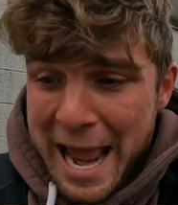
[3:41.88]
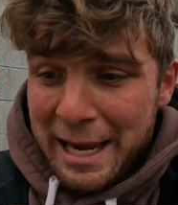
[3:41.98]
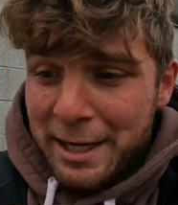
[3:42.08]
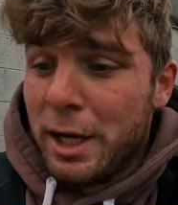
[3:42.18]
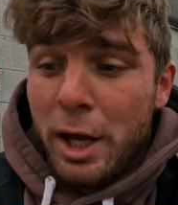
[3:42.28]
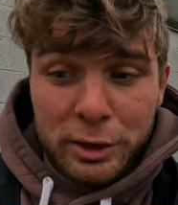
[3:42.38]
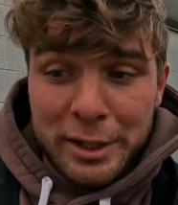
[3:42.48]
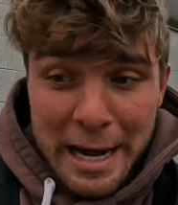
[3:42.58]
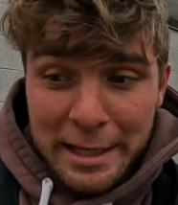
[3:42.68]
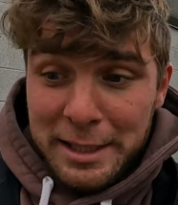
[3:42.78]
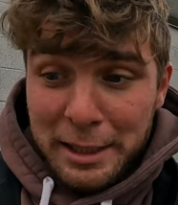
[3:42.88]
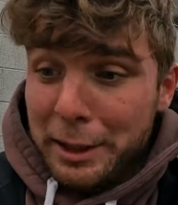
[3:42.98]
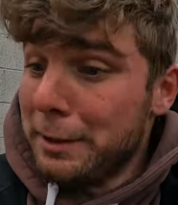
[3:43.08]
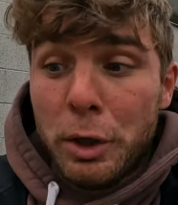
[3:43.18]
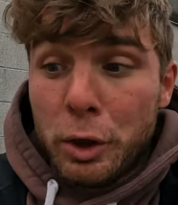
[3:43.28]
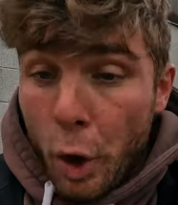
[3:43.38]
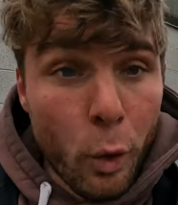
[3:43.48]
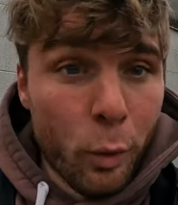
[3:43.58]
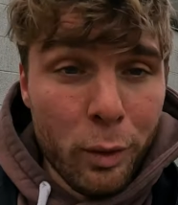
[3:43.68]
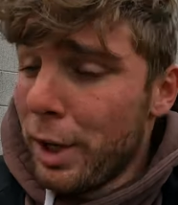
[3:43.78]
and a tiny Diglett.
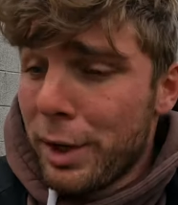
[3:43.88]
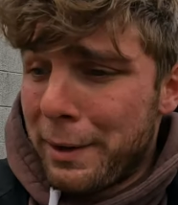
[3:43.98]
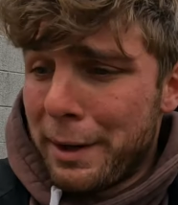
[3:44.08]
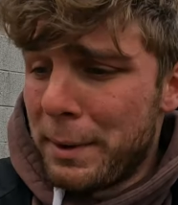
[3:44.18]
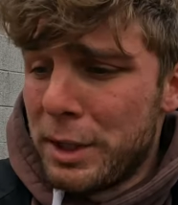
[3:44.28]
Cool. We've got a